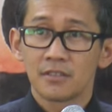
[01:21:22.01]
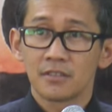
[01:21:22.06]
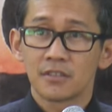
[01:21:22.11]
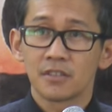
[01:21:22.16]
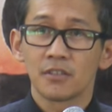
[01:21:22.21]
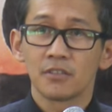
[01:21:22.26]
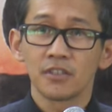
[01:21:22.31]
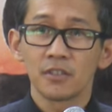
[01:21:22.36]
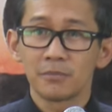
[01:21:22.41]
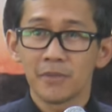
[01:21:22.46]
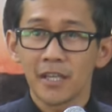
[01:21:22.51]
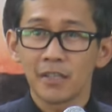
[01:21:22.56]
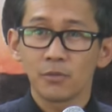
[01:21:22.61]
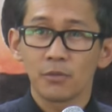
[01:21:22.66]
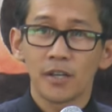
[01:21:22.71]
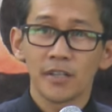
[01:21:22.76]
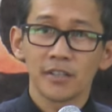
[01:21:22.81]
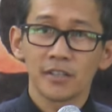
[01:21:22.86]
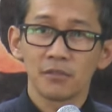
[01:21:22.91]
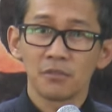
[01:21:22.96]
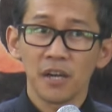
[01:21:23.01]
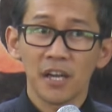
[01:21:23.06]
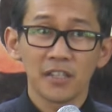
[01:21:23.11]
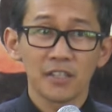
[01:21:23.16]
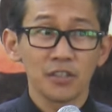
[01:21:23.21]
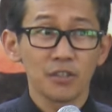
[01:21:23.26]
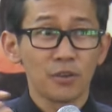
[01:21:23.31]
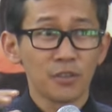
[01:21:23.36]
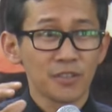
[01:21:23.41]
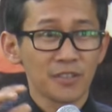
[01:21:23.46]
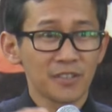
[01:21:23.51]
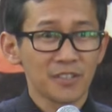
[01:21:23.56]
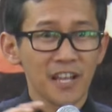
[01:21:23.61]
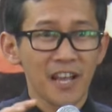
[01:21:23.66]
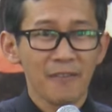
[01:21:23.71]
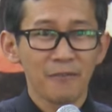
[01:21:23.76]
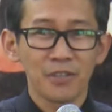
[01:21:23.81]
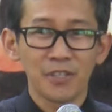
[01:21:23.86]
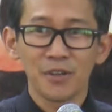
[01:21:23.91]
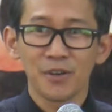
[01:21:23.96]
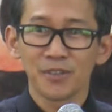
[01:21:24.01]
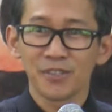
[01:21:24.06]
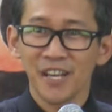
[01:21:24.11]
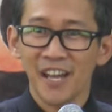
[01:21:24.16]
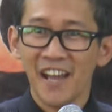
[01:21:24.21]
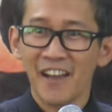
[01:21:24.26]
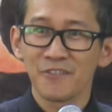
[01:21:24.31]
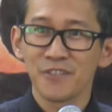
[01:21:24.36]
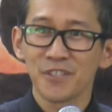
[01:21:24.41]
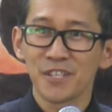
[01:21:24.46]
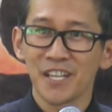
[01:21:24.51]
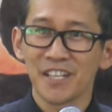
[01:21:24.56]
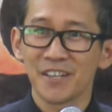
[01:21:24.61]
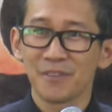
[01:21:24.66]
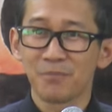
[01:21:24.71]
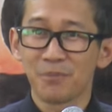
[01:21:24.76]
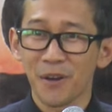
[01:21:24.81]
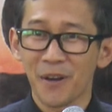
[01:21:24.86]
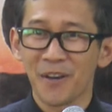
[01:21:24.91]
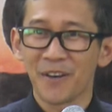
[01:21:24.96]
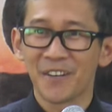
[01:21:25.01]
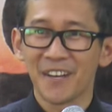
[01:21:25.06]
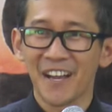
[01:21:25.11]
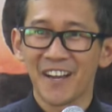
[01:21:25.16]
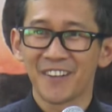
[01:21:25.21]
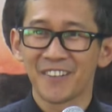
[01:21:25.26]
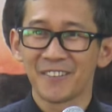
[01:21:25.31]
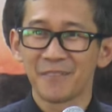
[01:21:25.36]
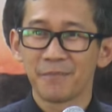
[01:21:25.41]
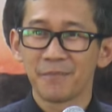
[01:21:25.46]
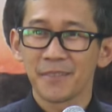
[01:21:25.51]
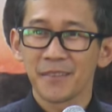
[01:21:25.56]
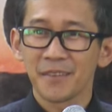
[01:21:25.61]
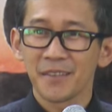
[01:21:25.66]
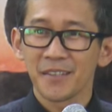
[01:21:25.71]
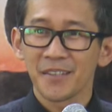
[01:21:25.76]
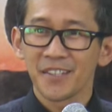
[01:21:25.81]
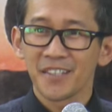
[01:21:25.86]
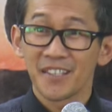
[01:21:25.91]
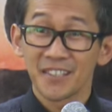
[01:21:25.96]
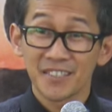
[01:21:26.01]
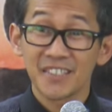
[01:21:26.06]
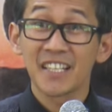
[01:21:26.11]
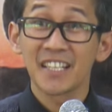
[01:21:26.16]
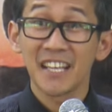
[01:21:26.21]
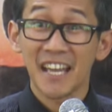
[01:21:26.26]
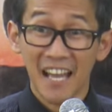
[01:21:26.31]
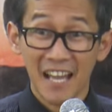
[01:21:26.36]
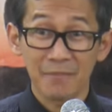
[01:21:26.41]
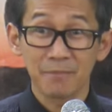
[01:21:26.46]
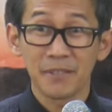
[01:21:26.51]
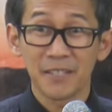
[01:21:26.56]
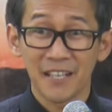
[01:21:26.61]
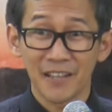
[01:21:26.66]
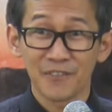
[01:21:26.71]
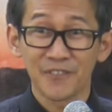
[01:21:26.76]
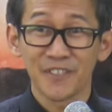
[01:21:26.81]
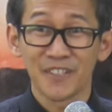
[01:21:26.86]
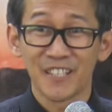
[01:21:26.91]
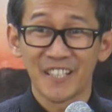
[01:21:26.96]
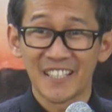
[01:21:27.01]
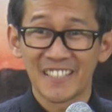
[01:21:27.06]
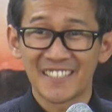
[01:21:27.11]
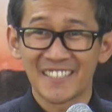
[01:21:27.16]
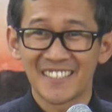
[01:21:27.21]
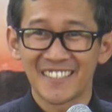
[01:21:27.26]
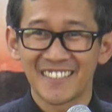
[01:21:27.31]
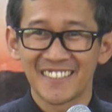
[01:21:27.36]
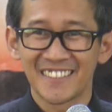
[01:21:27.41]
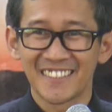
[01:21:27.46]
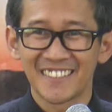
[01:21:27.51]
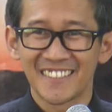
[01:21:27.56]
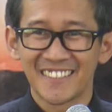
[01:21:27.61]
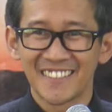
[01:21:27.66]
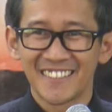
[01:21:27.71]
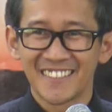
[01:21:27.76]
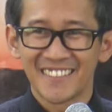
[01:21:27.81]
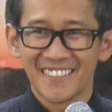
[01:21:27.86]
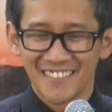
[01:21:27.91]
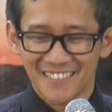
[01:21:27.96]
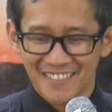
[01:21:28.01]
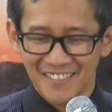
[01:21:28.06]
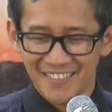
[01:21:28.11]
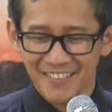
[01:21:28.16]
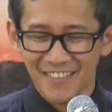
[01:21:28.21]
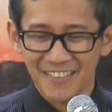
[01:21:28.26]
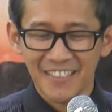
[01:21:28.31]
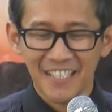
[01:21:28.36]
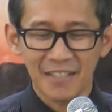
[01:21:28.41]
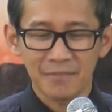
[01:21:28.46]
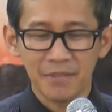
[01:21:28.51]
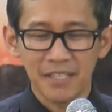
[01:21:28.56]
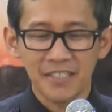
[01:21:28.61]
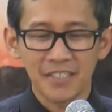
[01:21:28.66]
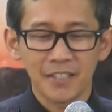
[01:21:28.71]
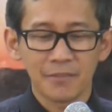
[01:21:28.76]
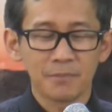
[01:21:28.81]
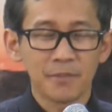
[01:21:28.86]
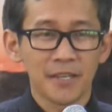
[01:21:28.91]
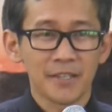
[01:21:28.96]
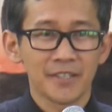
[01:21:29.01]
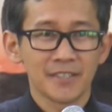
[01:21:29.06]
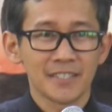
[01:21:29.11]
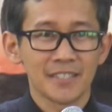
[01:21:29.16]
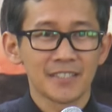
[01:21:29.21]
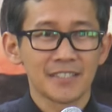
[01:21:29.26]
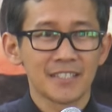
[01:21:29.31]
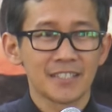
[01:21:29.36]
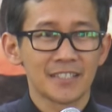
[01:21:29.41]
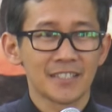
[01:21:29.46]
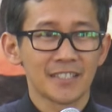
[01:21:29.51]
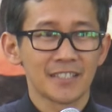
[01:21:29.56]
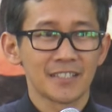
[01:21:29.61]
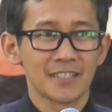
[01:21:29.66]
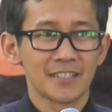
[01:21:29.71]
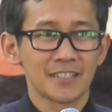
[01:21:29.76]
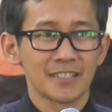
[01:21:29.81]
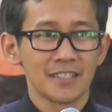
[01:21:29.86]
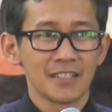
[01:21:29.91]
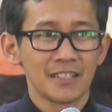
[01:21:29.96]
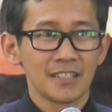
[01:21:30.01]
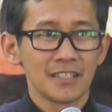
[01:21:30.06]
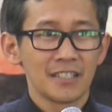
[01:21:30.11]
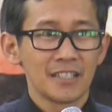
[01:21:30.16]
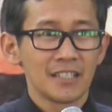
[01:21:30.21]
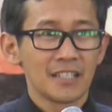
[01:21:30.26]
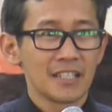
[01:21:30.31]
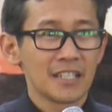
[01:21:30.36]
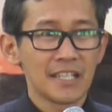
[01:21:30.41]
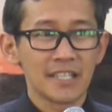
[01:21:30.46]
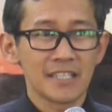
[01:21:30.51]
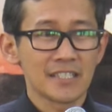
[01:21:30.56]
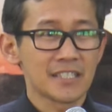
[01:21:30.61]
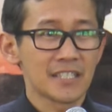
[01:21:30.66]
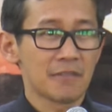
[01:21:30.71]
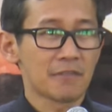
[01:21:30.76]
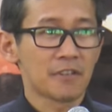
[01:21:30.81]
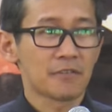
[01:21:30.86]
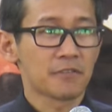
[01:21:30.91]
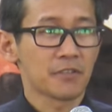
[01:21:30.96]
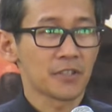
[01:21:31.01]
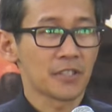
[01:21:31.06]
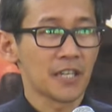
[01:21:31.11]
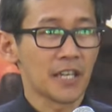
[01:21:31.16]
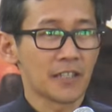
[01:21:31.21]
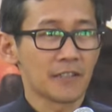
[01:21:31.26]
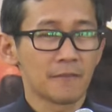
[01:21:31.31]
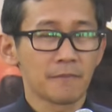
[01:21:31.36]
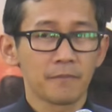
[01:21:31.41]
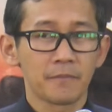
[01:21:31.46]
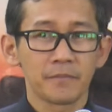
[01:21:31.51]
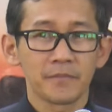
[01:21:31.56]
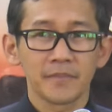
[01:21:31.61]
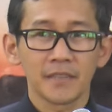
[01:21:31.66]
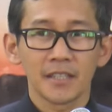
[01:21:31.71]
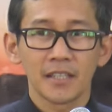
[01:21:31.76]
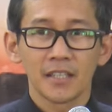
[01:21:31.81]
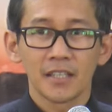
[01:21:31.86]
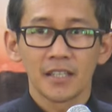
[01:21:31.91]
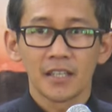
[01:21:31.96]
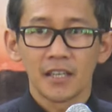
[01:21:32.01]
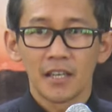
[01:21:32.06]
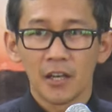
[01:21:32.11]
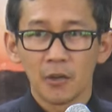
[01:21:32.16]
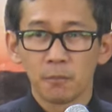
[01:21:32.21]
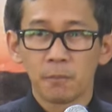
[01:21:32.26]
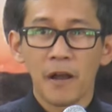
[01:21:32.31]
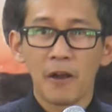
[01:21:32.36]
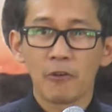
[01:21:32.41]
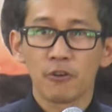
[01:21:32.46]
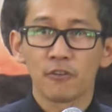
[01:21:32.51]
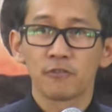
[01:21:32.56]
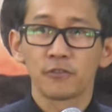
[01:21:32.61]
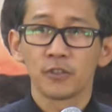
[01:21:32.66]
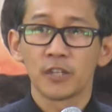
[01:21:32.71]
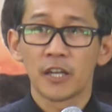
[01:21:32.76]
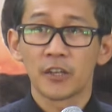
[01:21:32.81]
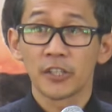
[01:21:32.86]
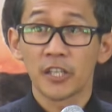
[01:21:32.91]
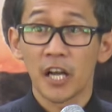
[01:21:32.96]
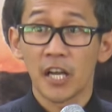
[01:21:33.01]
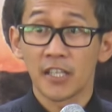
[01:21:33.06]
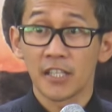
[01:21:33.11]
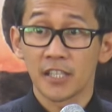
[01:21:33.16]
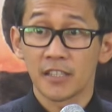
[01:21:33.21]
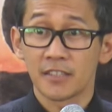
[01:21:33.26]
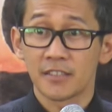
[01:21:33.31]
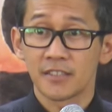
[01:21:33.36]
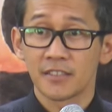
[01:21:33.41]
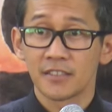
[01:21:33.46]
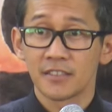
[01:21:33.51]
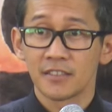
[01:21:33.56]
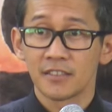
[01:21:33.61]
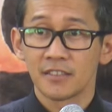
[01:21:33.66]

So you might wonder why you don't, we don't have united prayer now. It's going to happen after lunch. So again, my dear brothers and sisters, let us never forget how powerful our God is.